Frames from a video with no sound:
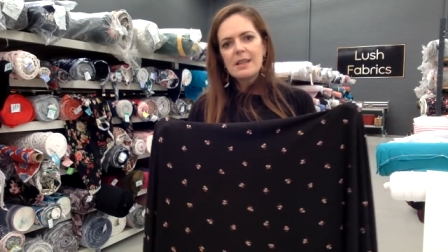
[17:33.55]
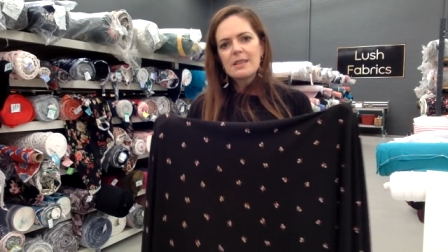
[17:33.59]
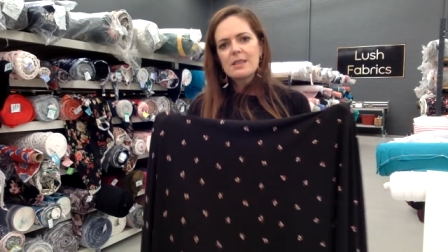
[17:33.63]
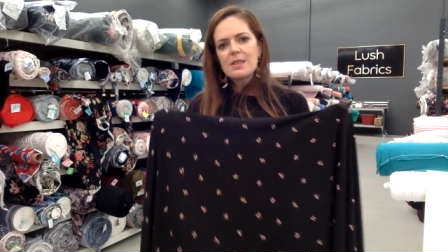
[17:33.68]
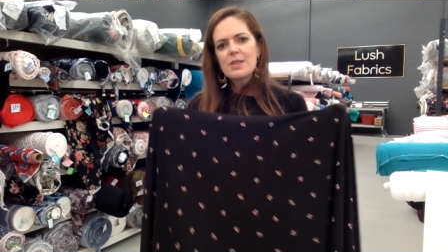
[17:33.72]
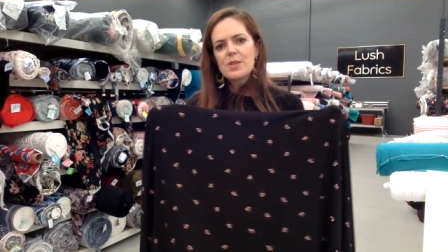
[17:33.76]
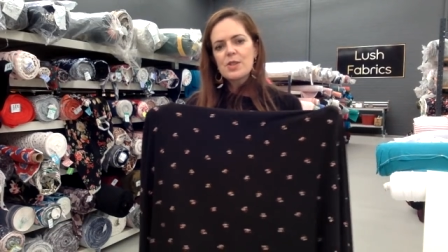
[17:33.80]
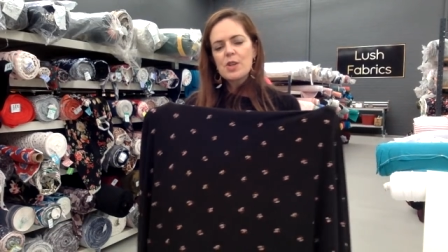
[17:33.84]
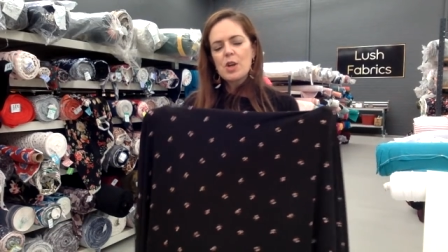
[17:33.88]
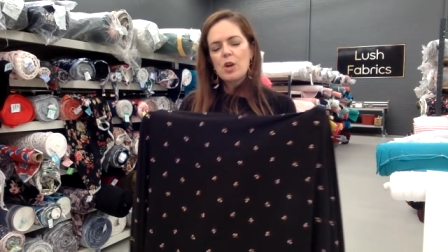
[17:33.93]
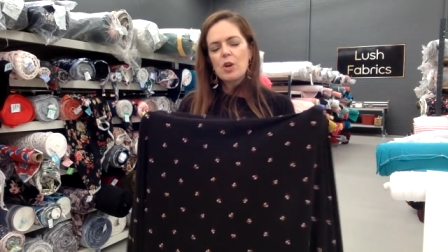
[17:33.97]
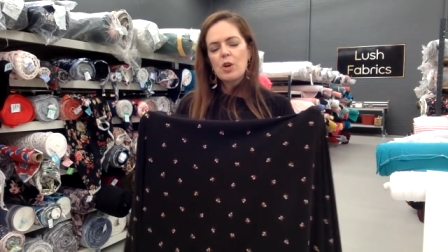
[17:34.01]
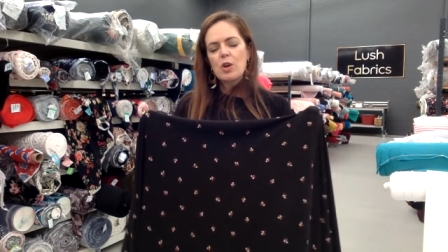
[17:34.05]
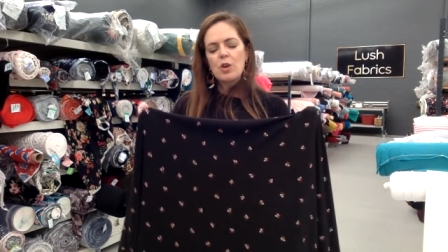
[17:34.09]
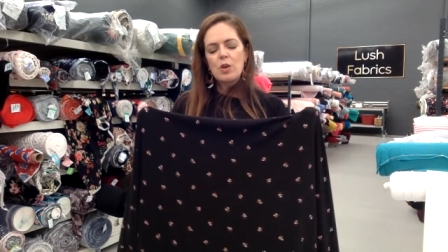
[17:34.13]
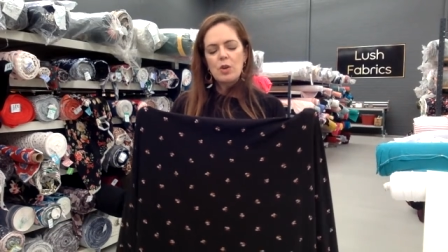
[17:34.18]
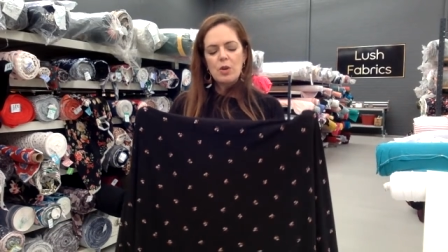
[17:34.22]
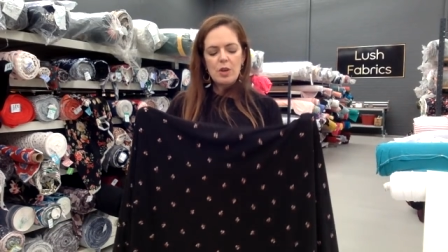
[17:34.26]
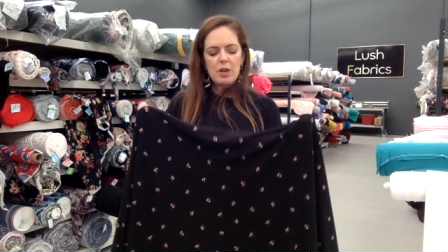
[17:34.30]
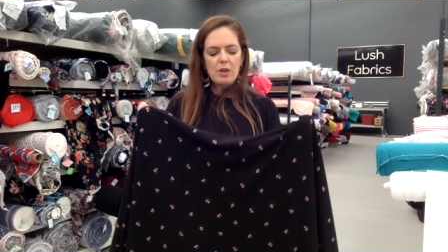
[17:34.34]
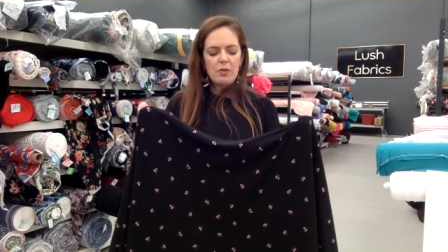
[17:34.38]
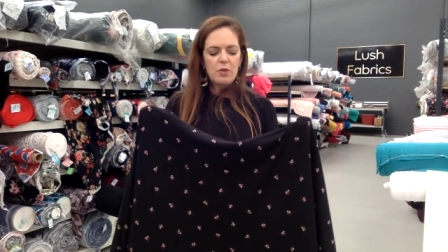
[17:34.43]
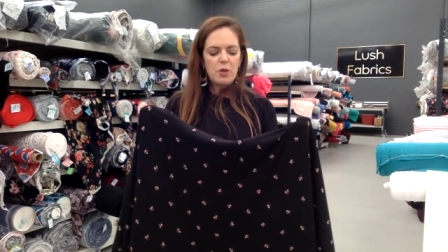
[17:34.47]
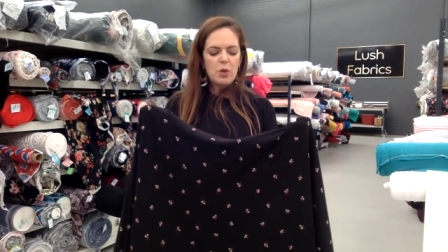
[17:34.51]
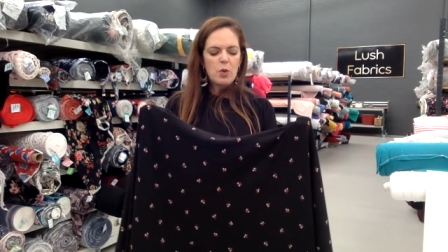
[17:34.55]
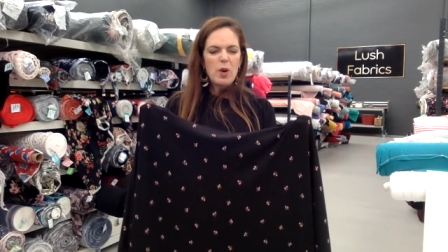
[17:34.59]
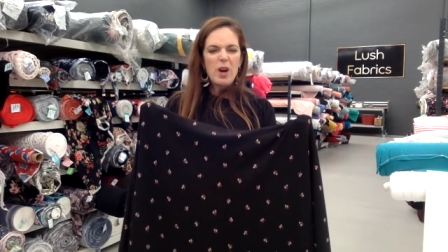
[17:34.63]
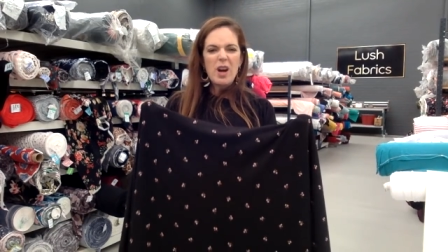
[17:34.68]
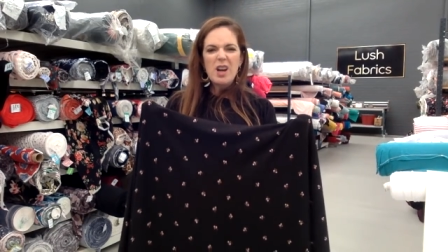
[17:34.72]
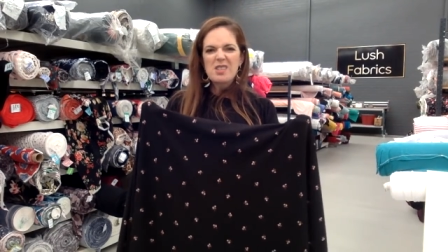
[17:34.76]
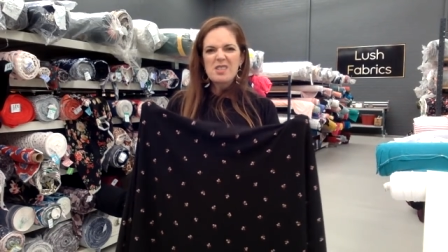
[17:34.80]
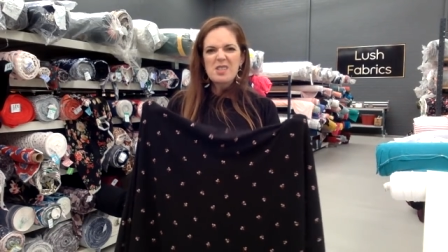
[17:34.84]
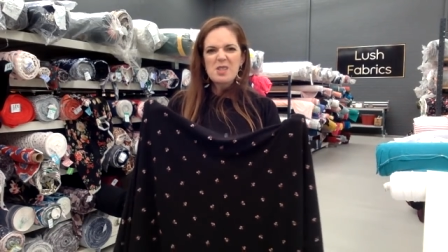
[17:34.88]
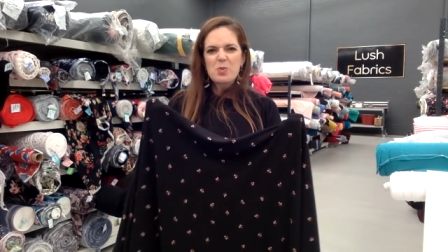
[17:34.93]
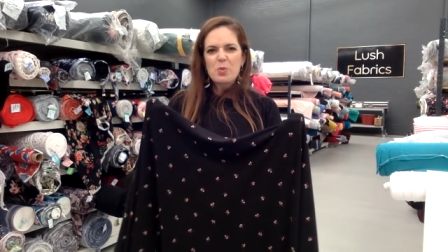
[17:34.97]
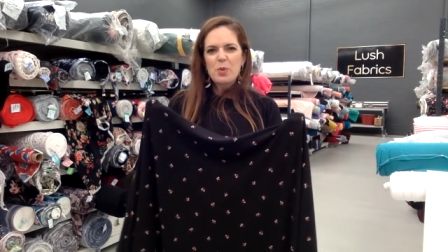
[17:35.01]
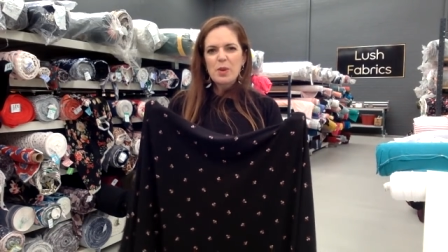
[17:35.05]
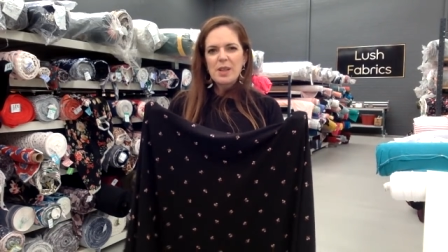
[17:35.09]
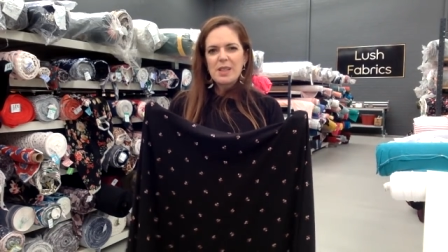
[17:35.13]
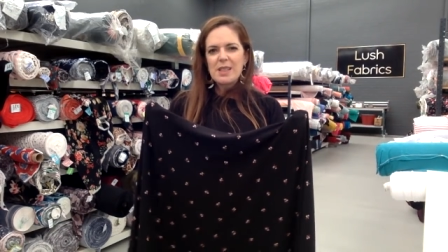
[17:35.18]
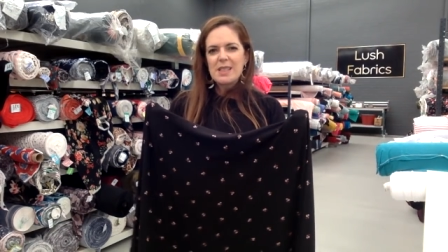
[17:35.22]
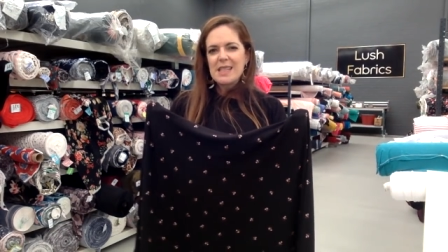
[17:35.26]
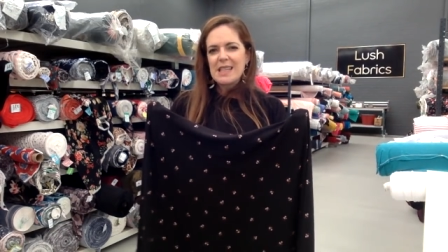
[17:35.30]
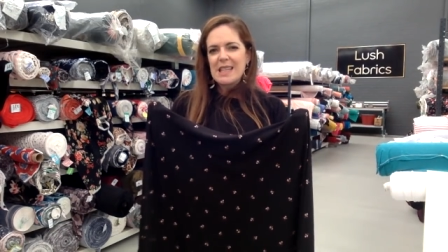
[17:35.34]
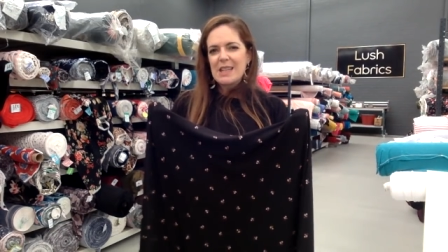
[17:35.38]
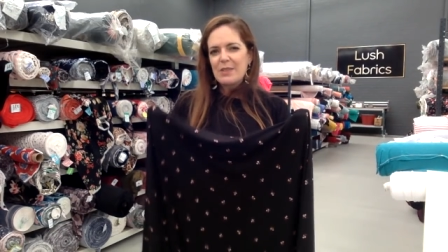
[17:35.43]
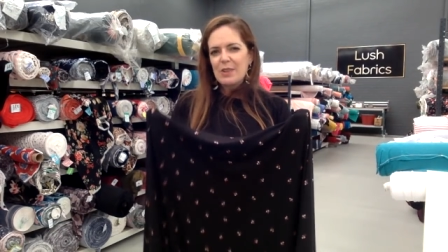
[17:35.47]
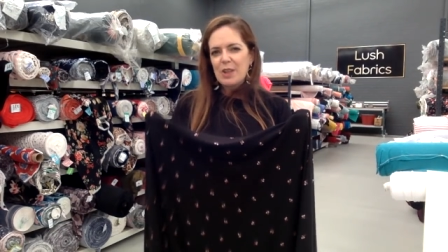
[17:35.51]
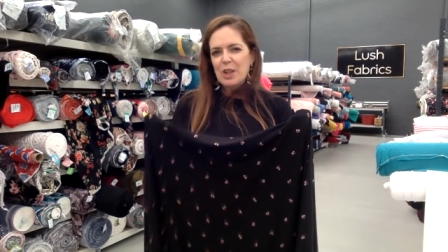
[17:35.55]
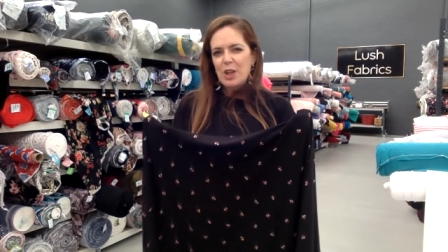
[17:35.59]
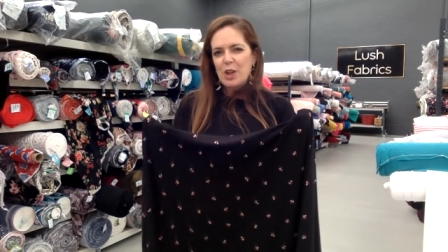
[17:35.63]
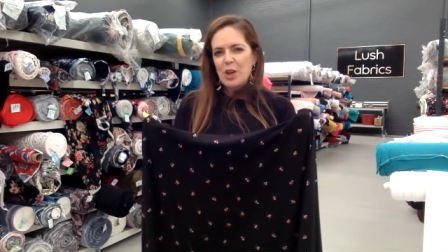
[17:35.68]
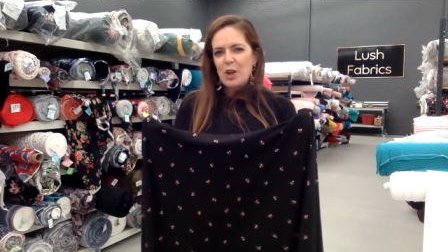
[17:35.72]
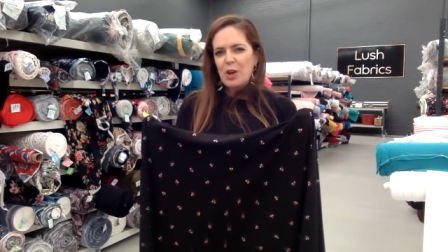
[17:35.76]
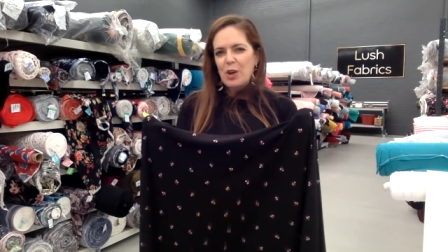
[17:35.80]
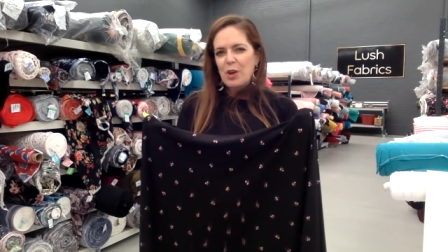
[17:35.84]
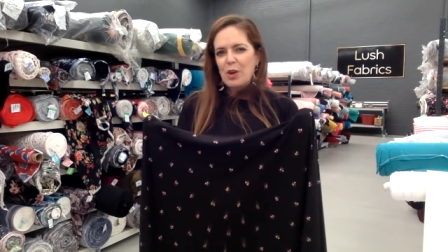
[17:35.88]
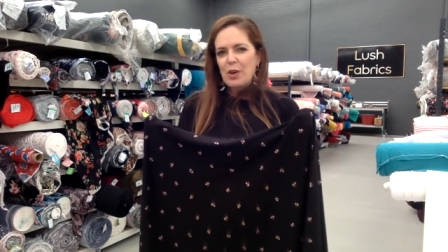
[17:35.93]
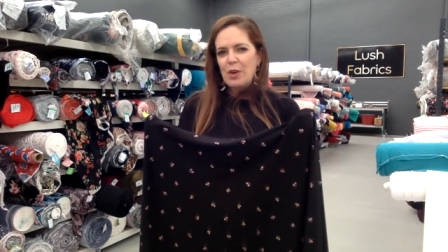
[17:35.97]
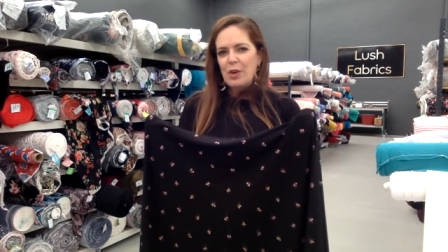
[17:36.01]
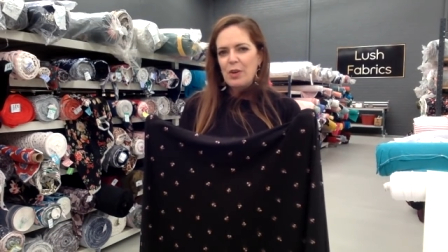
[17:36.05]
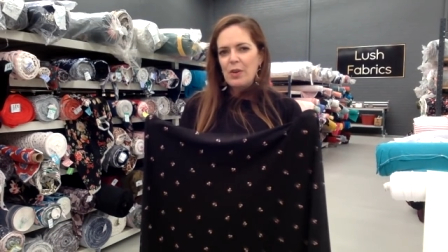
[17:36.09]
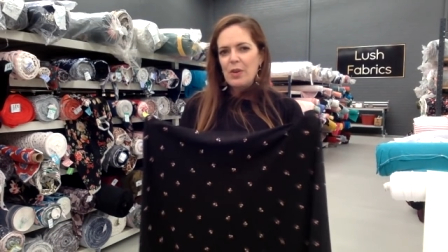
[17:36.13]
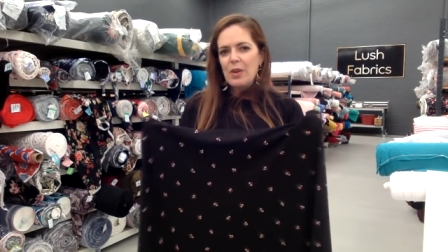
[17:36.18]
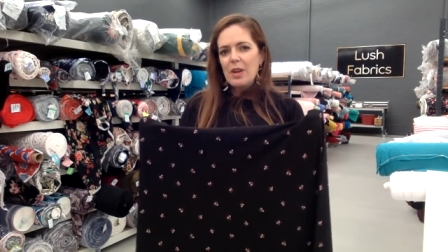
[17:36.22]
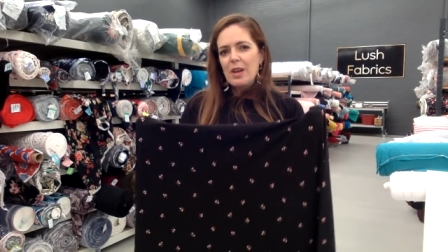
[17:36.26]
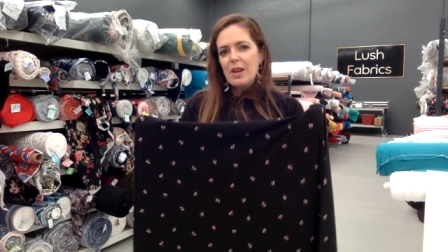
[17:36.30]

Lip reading: So if you are just wanting to give it a go,